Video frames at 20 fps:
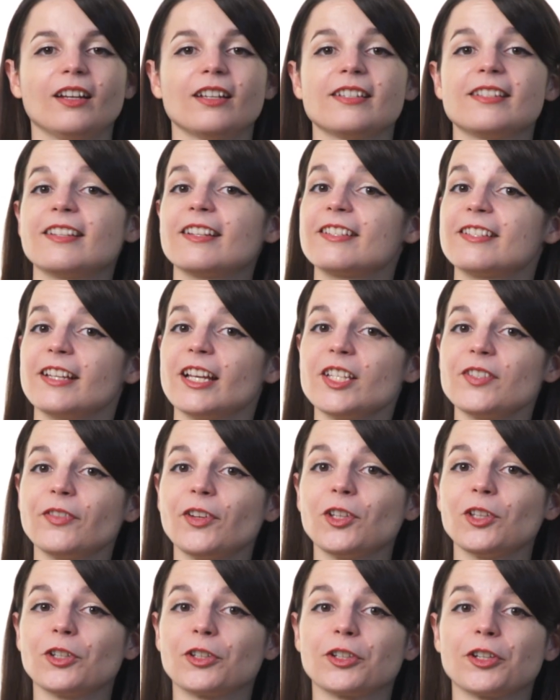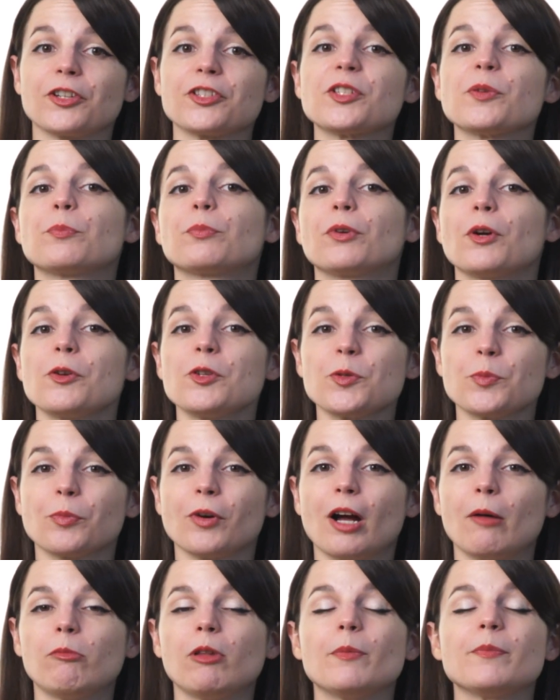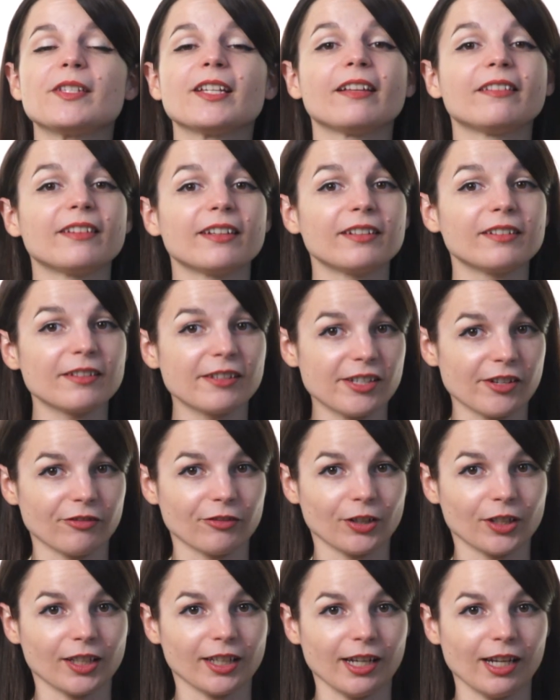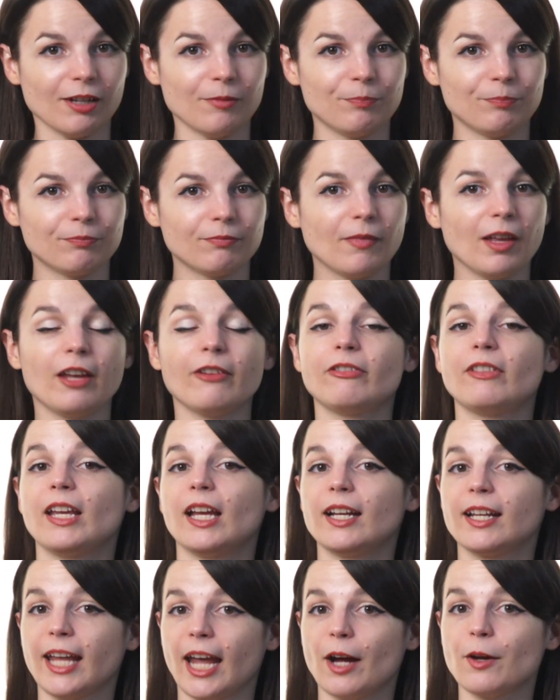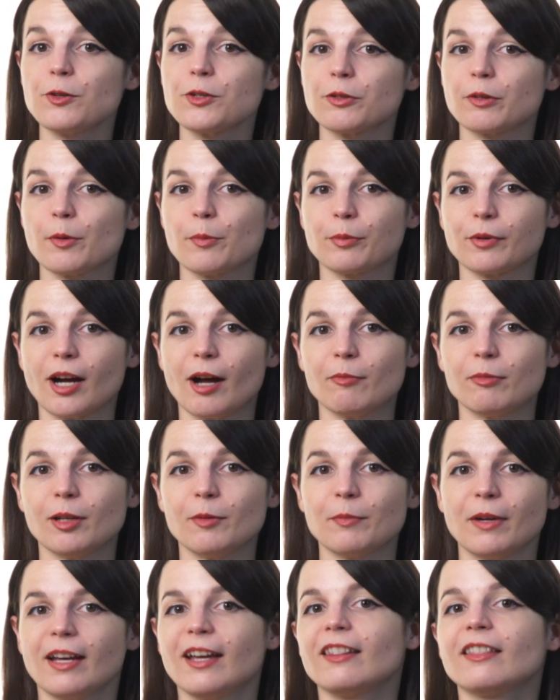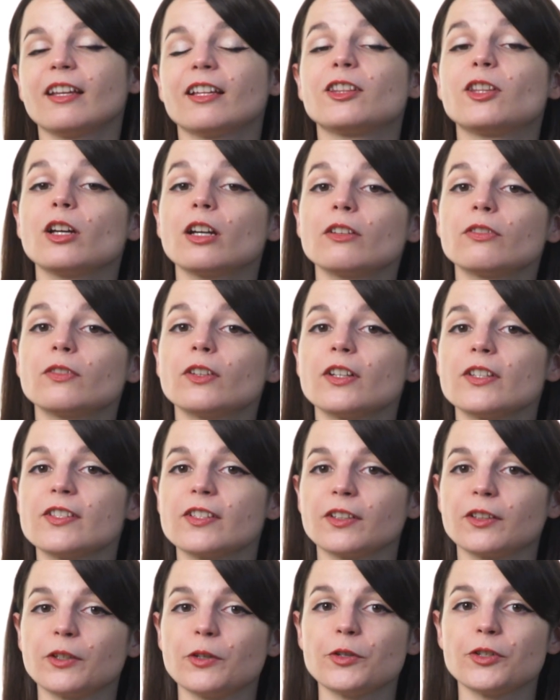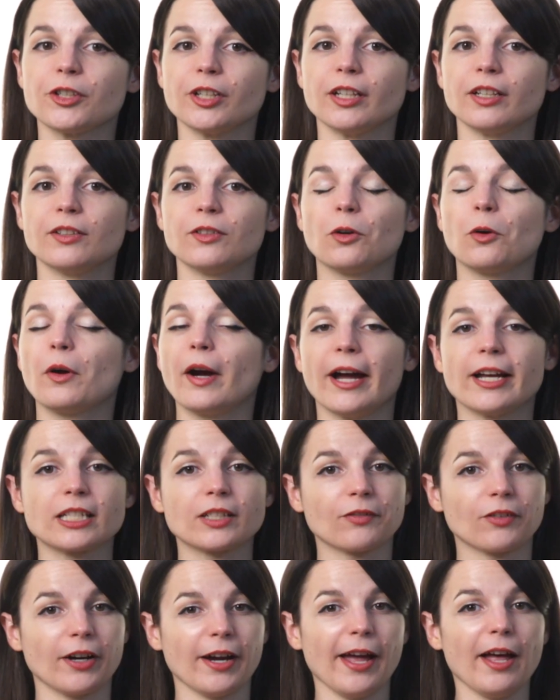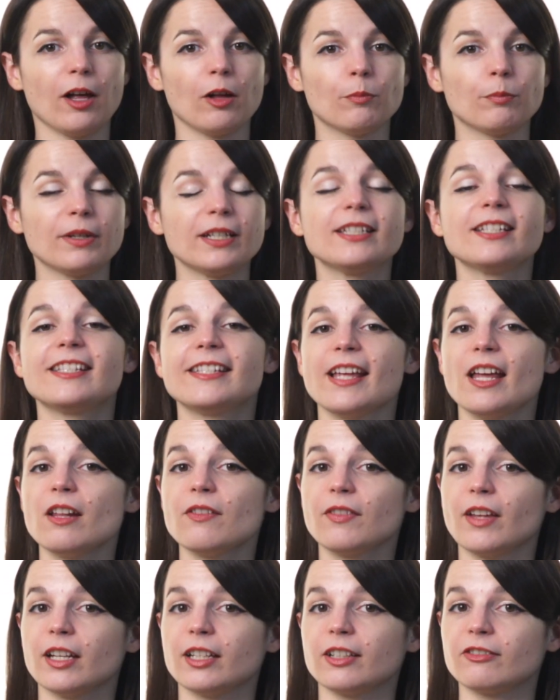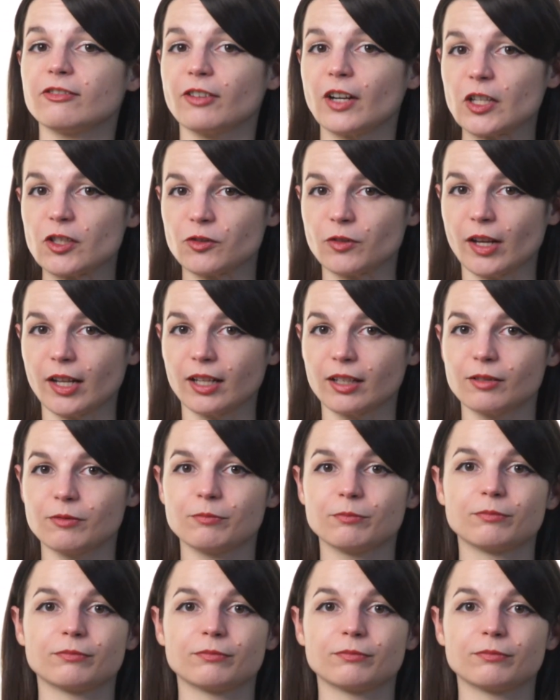Successful learners approach problems a little differently. If they encounter a problem, they look for a solution or ask for help instead of getting frustrated.